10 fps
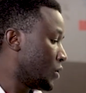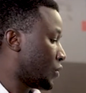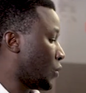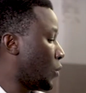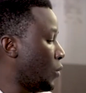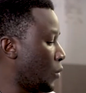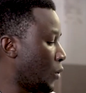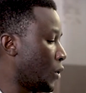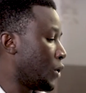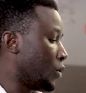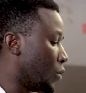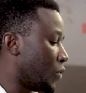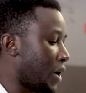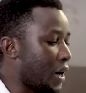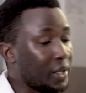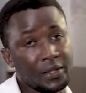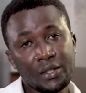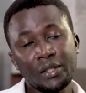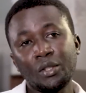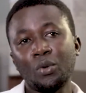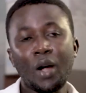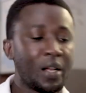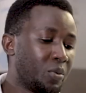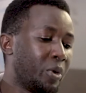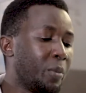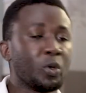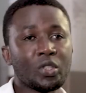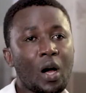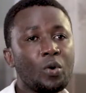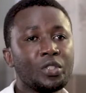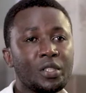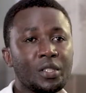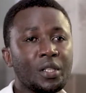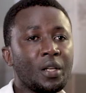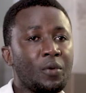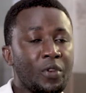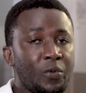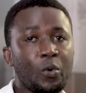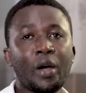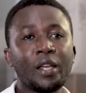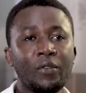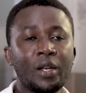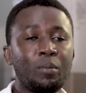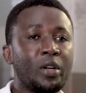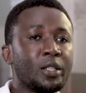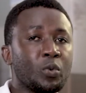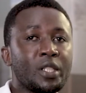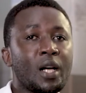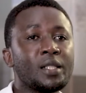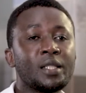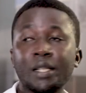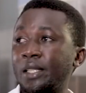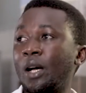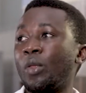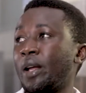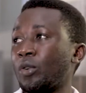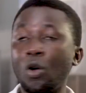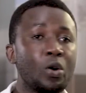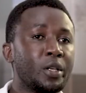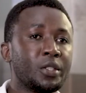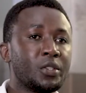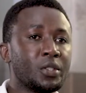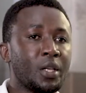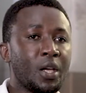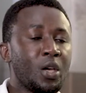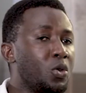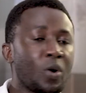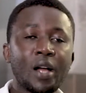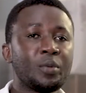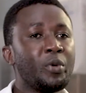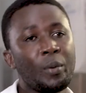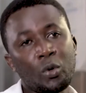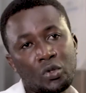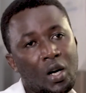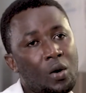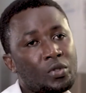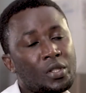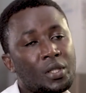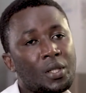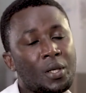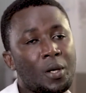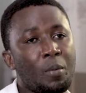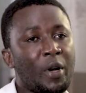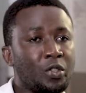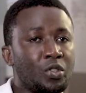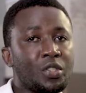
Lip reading: So you realize you can't be able to count, even if you are given a plate which has 10,000 colonies, you can't be able to count. But you